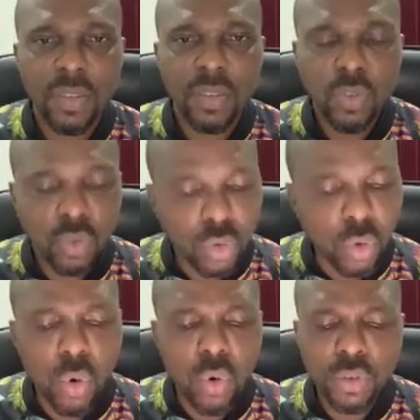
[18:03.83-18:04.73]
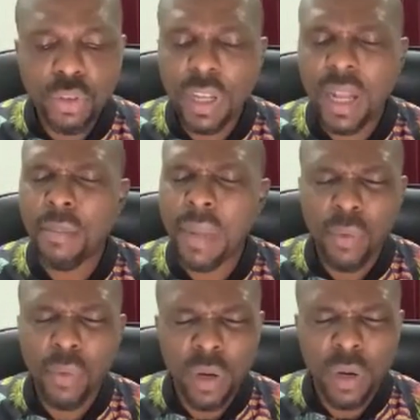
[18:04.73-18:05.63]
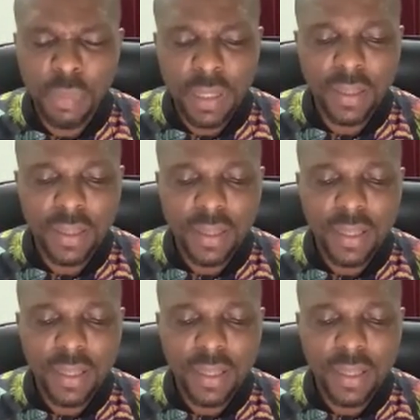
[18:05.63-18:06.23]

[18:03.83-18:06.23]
So shall my word be